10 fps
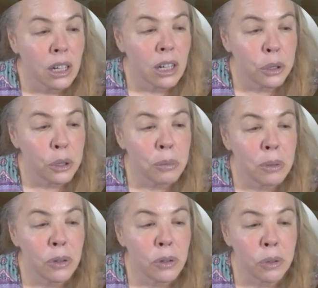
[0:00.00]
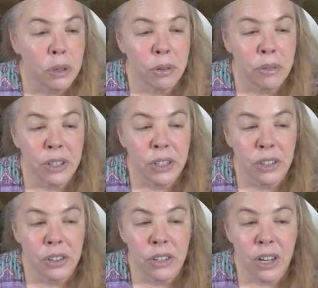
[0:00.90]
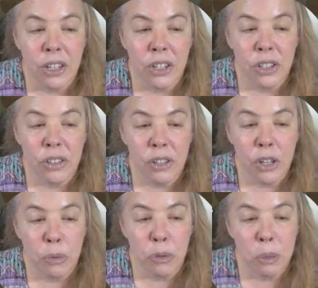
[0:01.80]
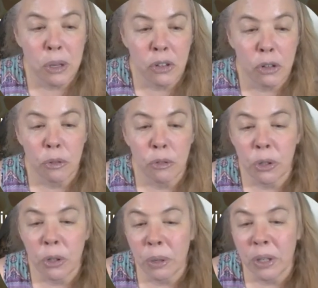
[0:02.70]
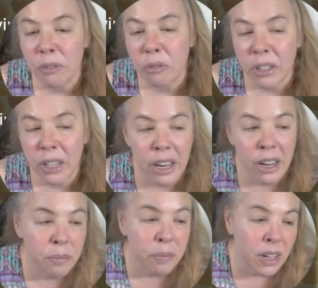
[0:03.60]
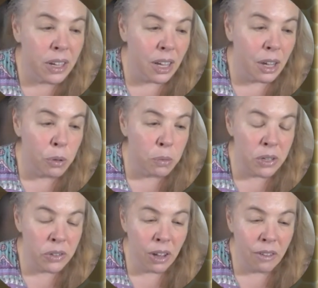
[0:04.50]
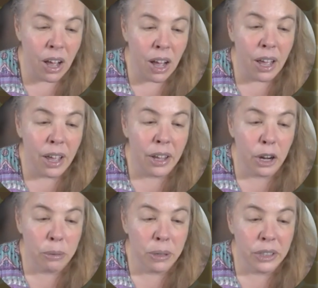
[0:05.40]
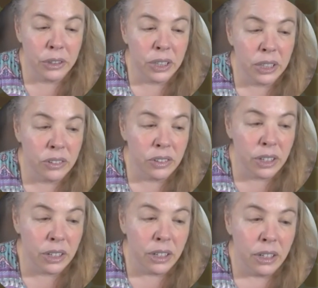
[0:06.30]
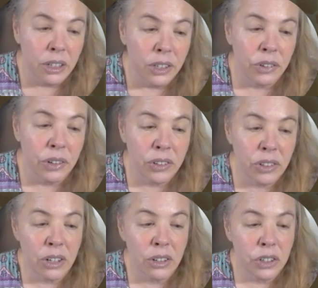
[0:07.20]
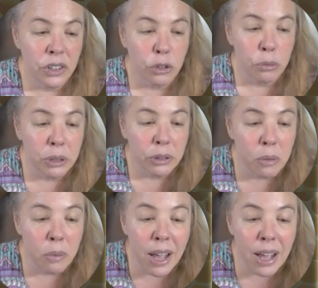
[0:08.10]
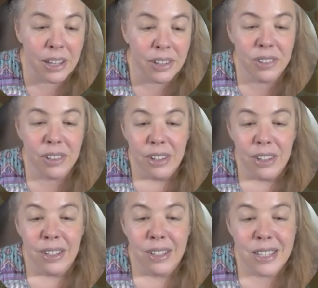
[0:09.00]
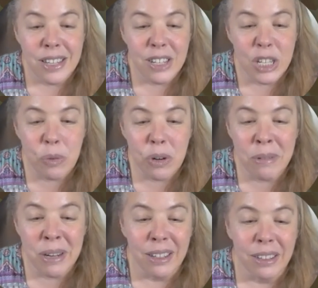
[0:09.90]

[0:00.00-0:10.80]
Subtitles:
In swarm prevention strategies, keep space open for queen for laying. And when bees have high carbohydrate intake, directs energy to building wax instead of swarming.